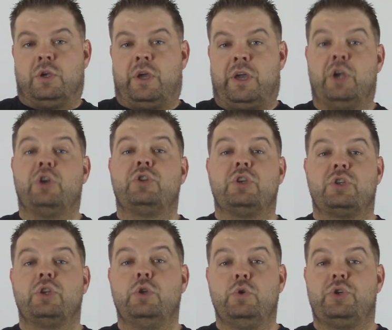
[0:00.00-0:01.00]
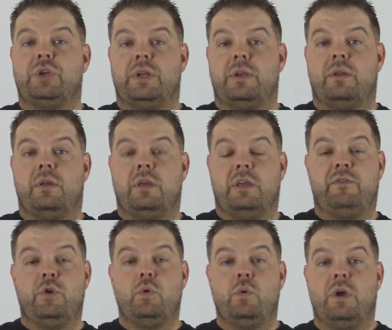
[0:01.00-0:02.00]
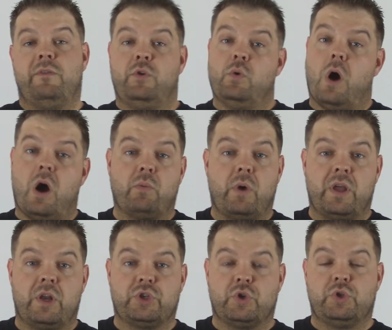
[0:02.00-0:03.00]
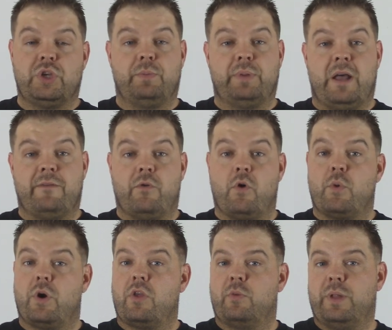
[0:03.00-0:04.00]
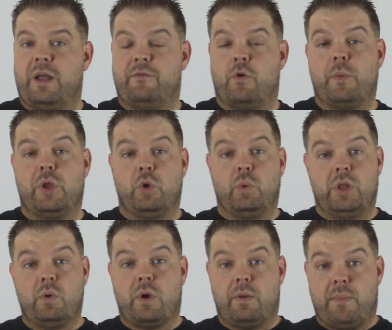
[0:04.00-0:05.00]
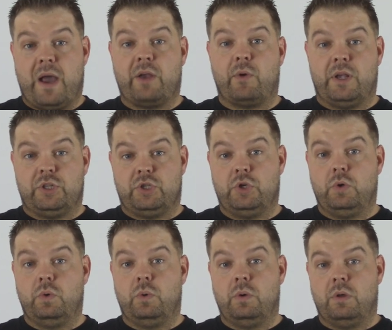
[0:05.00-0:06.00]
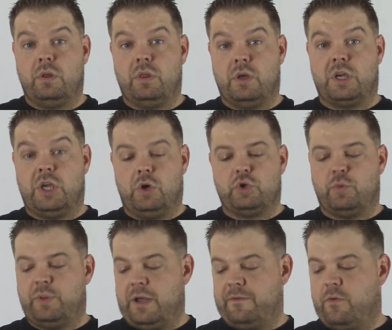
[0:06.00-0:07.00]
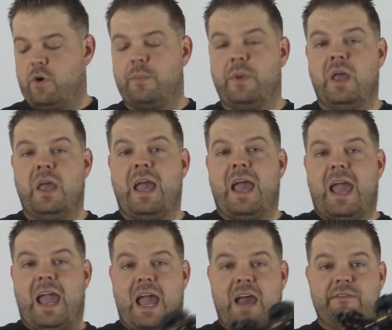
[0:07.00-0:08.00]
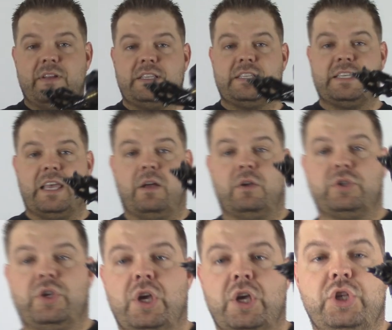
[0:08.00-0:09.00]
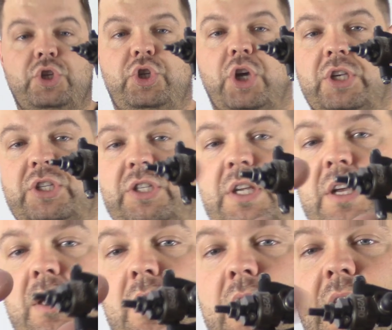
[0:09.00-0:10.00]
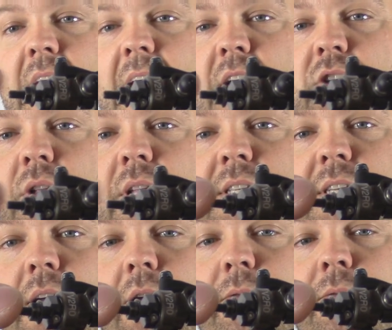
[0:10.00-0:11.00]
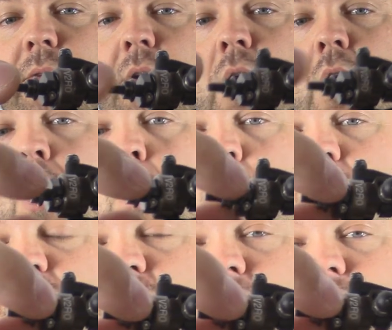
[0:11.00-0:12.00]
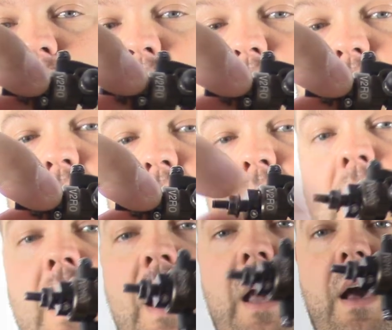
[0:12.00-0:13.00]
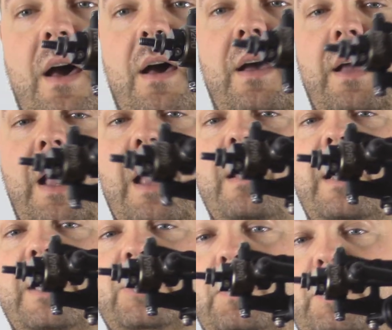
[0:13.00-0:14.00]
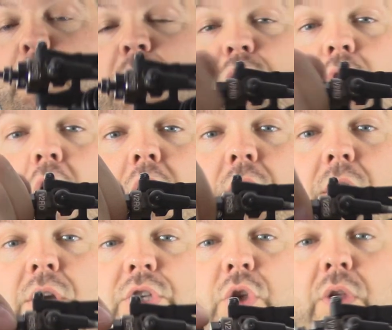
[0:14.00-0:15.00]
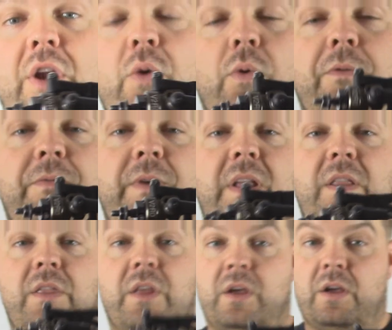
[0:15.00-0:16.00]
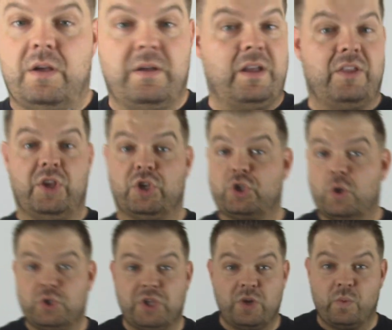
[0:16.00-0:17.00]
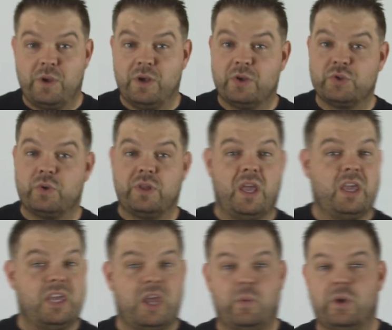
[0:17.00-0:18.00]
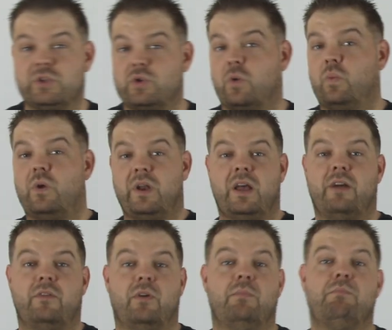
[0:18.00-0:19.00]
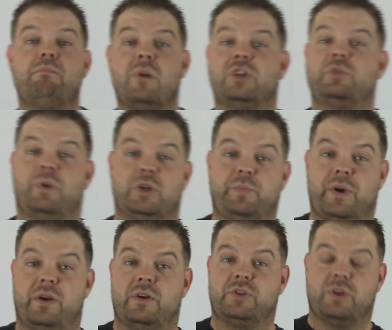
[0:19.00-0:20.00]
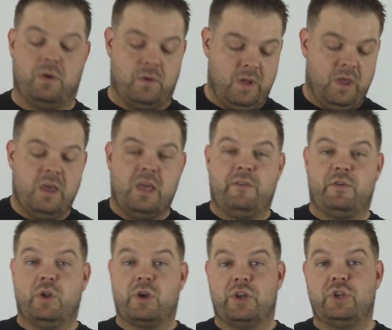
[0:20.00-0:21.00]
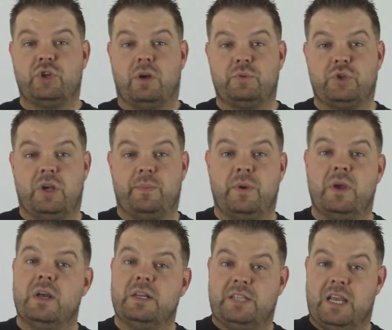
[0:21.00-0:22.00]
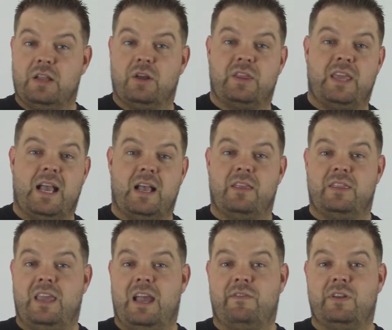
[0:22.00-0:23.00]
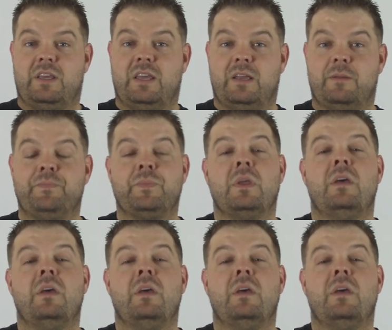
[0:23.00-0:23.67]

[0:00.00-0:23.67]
Here's the solution. If you are running an Associated platform or another platform and you really want to migrate to the Kyosho platform, Avid sells just the axle itself with the hex, and it's much longer so that it will fit the Associated wheels or the AK wheels or whatever much, much better. So if you're looking to jump ship, take a look at the Avid kit.